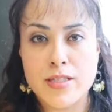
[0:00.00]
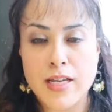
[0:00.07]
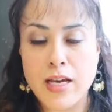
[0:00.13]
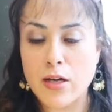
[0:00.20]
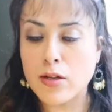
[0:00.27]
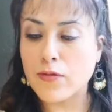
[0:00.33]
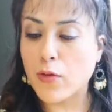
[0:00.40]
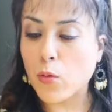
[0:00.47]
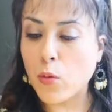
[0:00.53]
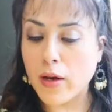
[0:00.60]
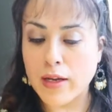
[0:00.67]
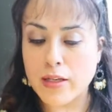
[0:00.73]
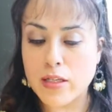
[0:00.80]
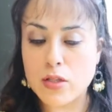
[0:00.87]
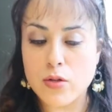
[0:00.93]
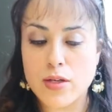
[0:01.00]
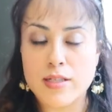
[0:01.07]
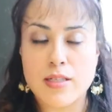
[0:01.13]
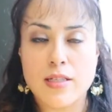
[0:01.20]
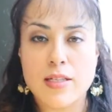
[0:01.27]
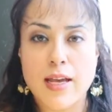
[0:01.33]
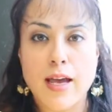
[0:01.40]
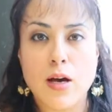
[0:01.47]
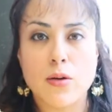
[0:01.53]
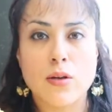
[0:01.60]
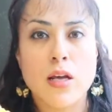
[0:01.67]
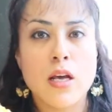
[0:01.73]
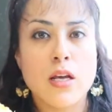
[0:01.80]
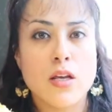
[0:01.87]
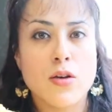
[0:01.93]
down if you're wanting to dress it down.
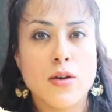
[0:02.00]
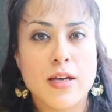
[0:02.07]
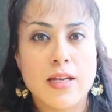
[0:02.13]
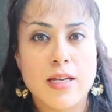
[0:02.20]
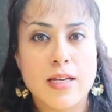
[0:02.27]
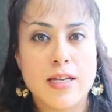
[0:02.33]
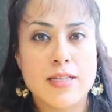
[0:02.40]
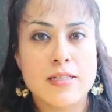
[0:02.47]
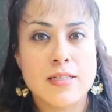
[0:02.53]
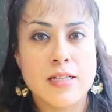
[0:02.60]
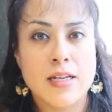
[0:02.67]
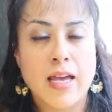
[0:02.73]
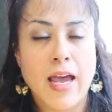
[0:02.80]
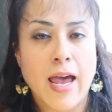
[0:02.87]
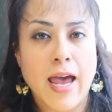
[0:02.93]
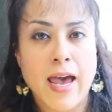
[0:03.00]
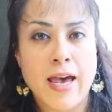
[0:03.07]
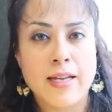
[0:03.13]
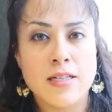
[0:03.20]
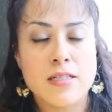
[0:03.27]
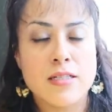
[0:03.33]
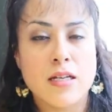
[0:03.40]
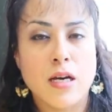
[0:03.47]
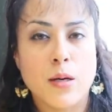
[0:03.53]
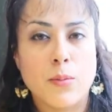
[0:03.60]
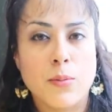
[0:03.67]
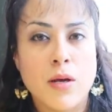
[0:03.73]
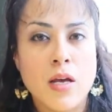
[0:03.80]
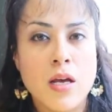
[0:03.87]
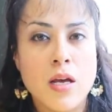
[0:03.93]
You can easily add
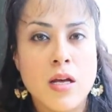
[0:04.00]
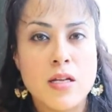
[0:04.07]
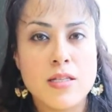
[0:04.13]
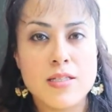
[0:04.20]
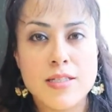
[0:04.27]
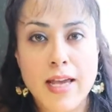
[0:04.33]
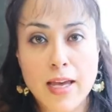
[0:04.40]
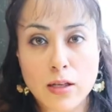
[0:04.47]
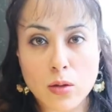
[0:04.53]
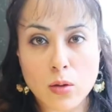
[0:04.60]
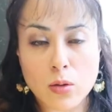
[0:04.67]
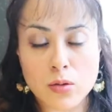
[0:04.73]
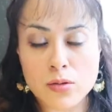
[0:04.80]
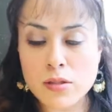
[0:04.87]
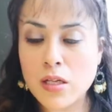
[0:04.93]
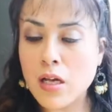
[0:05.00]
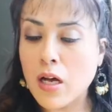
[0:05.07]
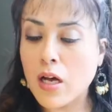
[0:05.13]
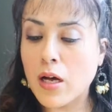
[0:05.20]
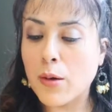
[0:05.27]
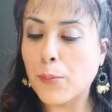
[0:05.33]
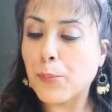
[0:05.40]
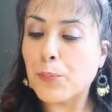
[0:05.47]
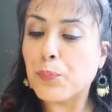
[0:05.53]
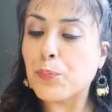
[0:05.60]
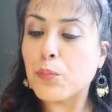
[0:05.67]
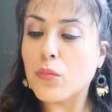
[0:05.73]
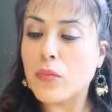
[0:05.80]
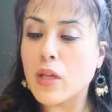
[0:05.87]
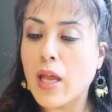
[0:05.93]
some sandals, um,
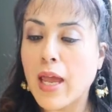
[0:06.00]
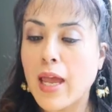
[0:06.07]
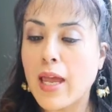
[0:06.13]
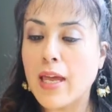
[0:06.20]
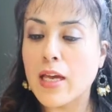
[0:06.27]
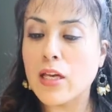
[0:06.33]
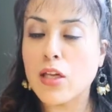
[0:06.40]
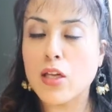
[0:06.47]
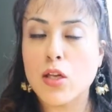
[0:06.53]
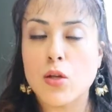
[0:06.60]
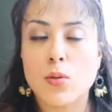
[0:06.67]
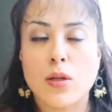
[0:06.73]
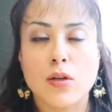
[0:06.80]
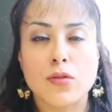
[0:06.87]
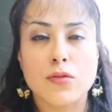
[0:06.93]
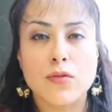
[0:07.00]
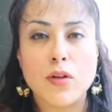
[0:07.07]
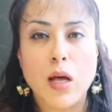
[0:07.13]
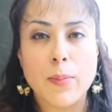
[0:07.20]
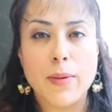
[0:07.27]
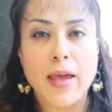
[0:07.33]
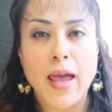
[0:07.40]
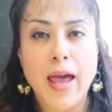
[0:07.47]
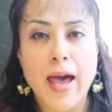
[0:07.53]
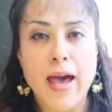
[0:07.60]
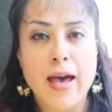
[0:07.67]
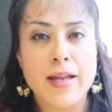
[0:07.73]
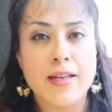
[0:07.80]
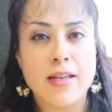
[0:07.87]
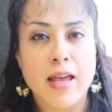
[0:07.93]
a cute little floppy
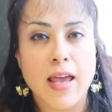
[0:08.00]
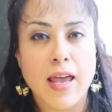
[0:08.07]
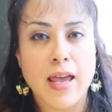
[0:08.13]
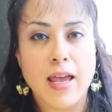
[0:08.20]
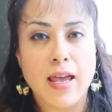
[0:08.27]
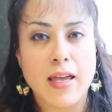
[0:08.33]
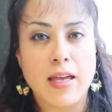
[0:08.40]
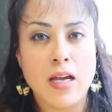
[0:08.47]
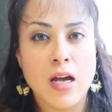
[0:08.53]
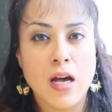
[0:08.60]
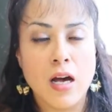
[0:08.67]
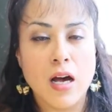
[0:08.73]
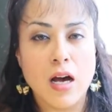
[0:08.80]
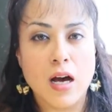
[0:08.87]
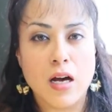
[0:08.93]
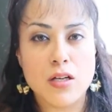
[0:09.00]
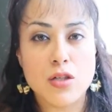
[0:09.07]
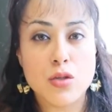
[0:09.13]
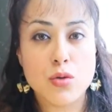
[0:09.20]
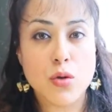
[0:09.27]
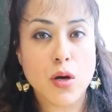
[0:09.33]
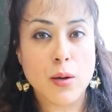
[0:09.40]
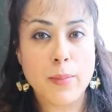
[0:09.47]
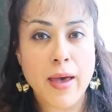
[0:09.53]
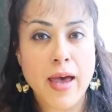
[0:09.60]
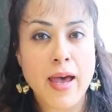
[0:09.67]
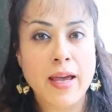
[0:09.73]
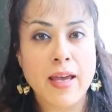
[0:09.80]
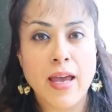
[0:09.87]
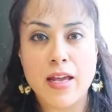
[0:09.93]
hat, a, a uh, straw
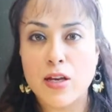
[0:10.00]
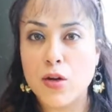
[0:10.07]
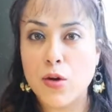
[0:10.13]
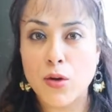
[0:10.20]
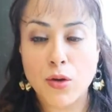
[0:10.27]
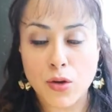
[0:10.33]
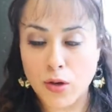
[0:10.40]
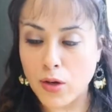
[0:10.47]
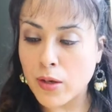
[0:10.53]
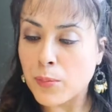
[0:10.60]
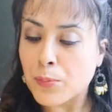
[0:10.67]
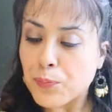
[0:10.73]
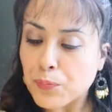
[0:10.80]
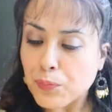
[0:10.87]
bag, and you're good.